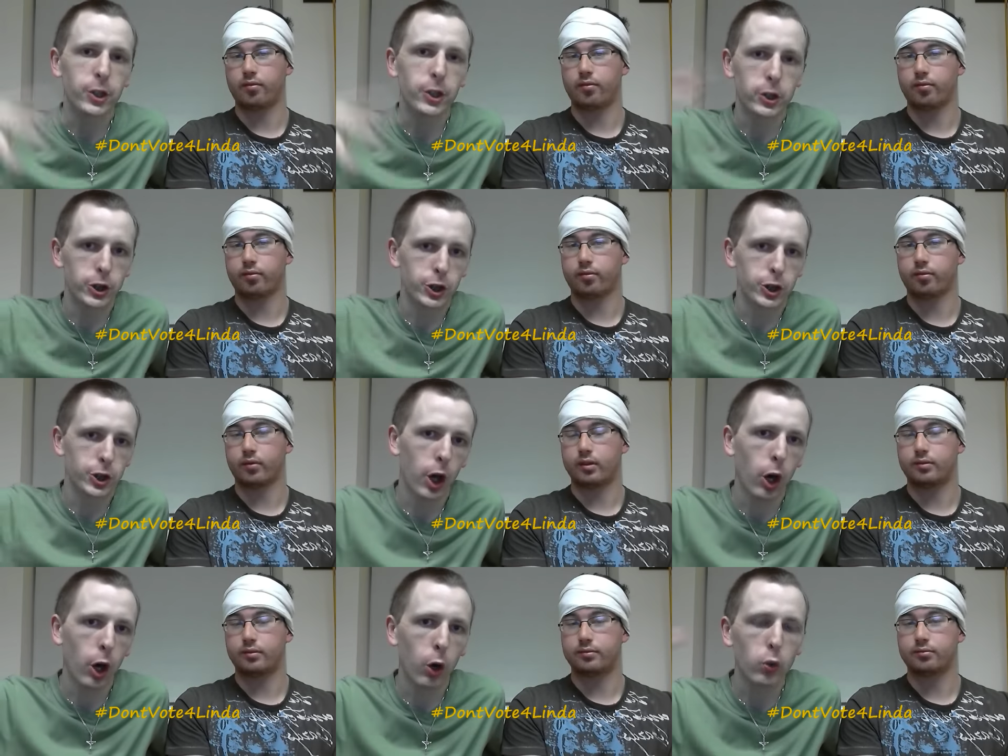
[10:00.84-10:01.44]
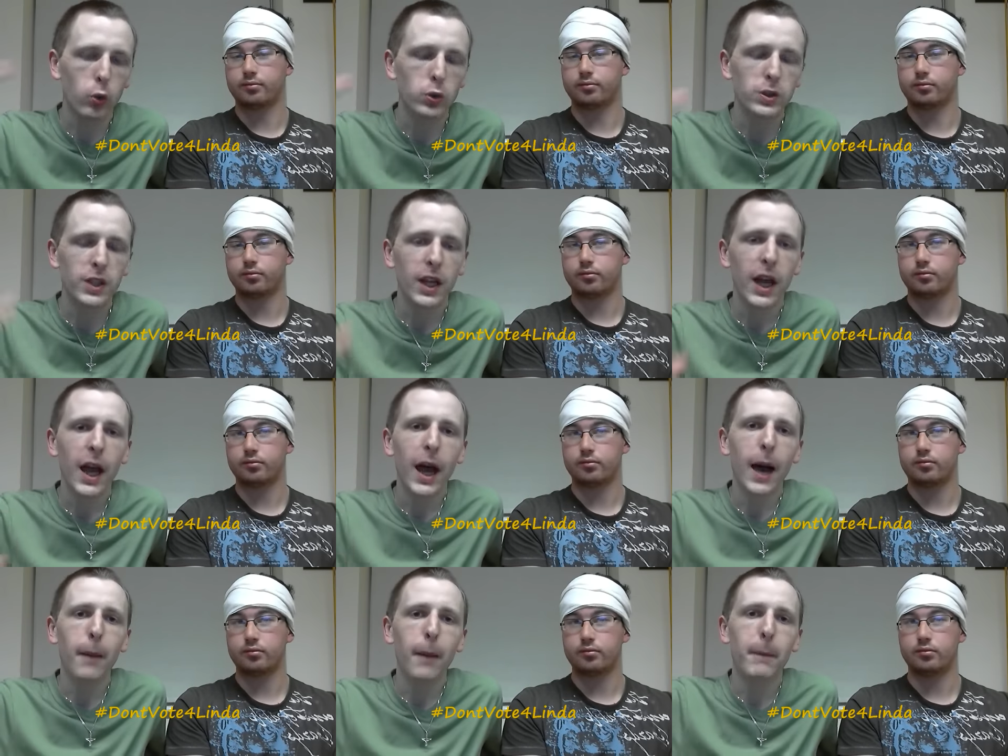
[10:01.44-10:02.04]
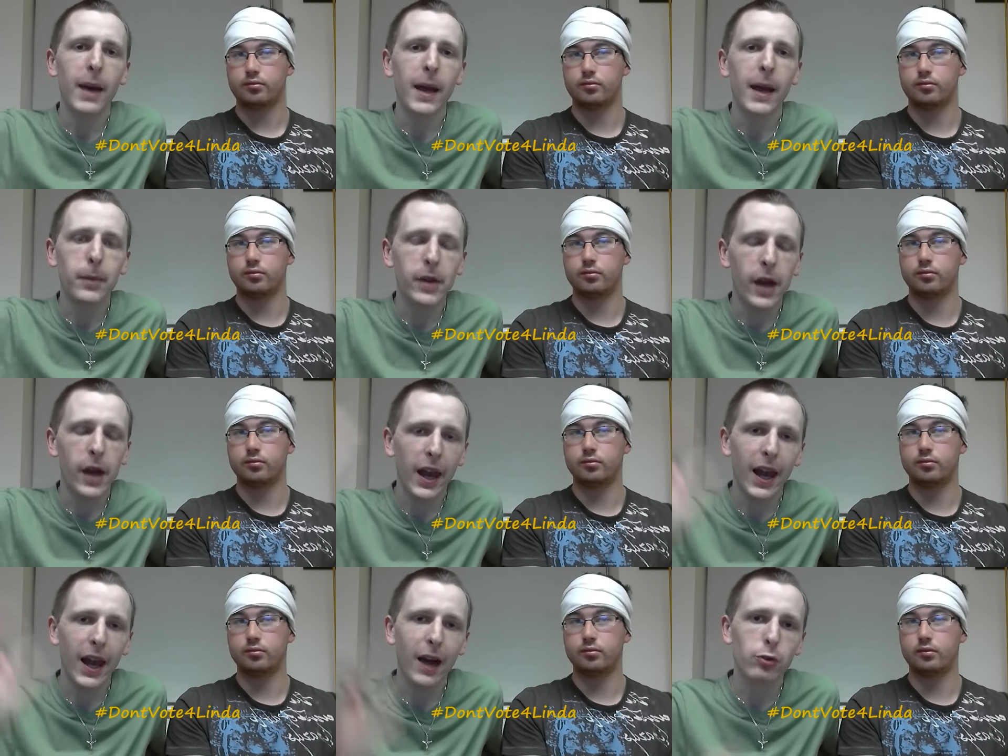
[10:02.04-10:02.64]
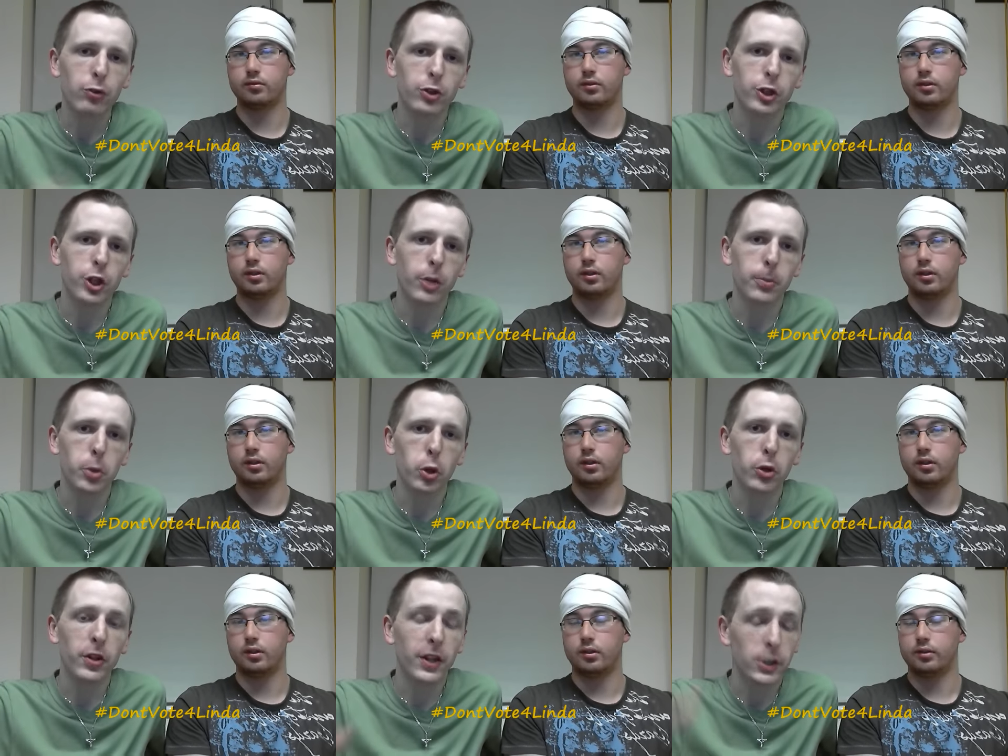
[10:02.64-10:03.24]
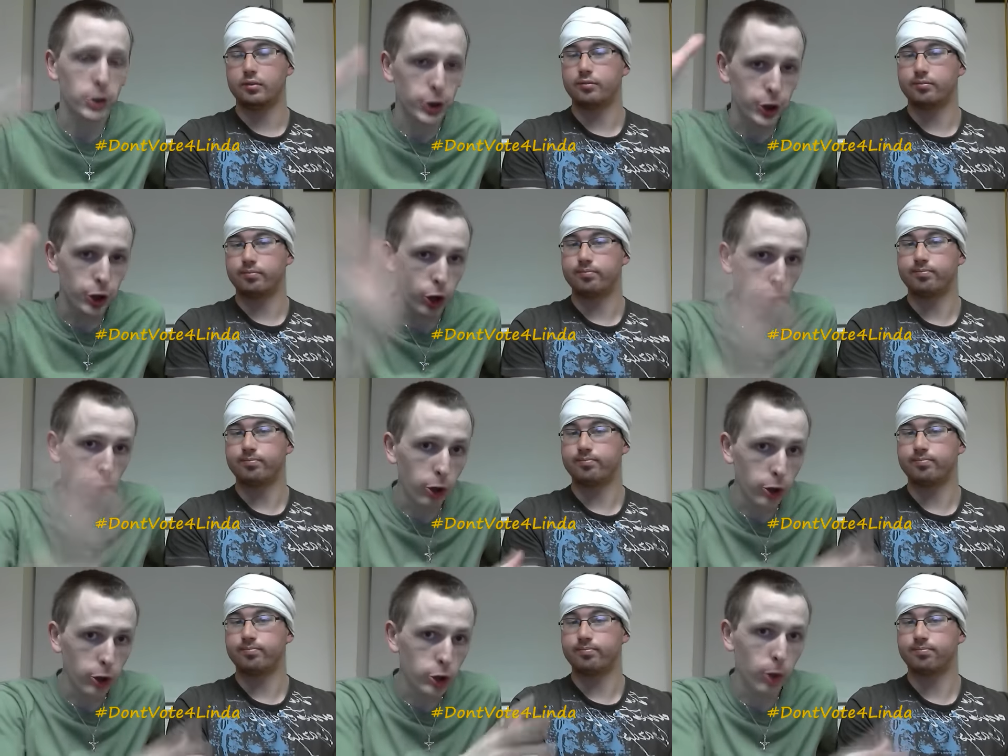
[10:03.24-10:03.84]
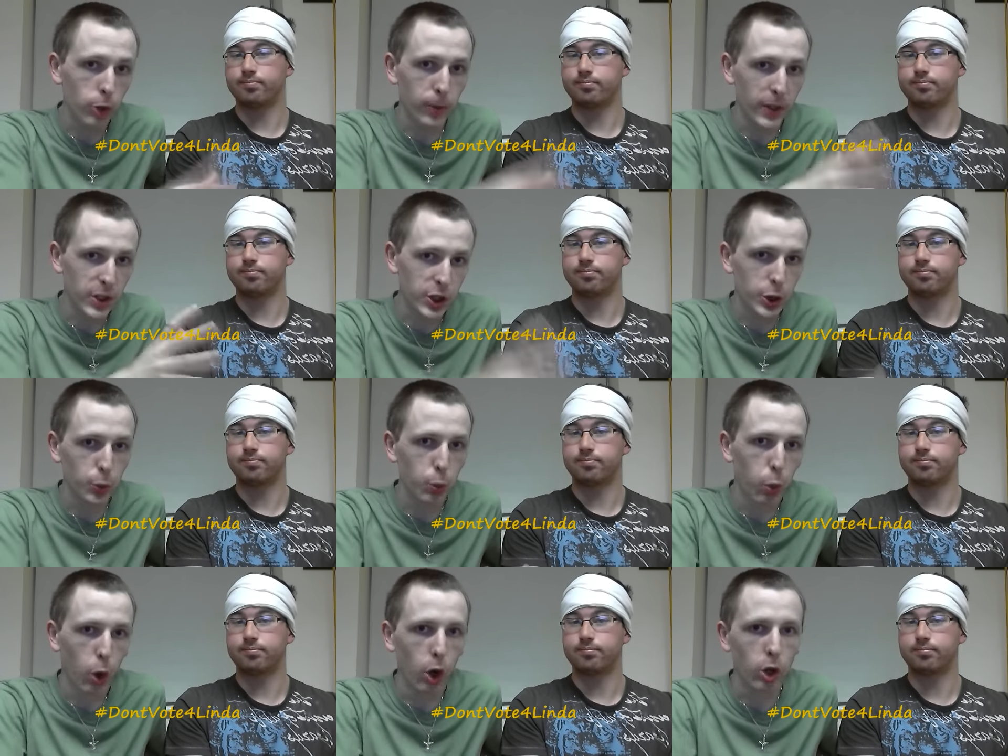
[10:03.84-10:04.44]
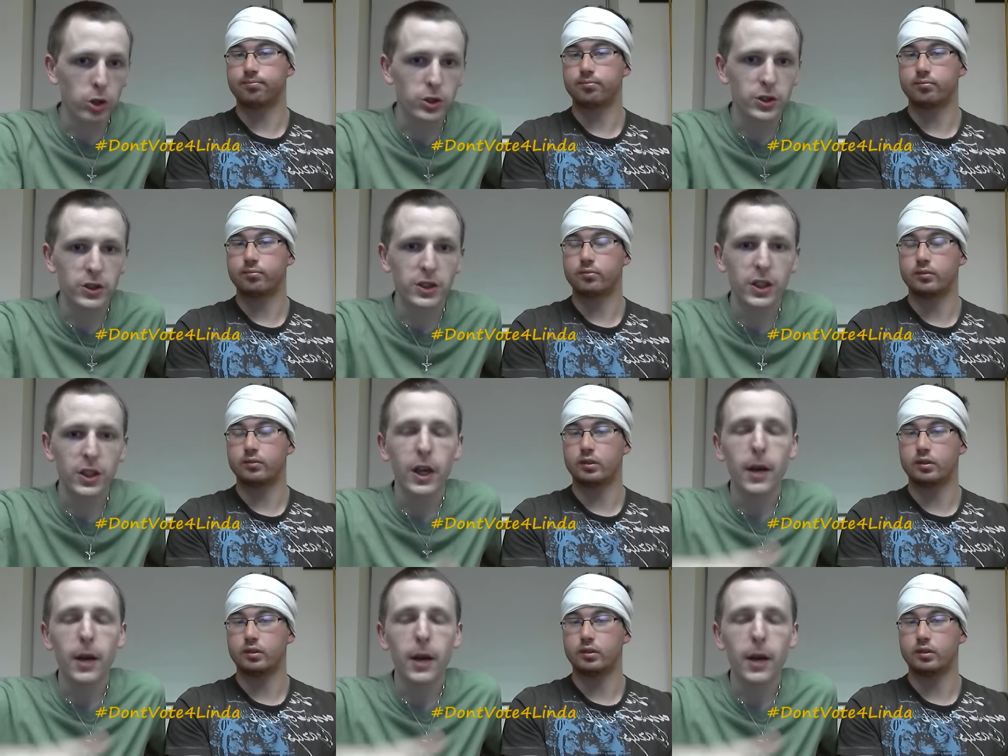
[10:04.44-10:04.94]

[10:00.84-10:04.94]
Speaker 1: controls and maybe allow the WWE, because she's got the job that she wants,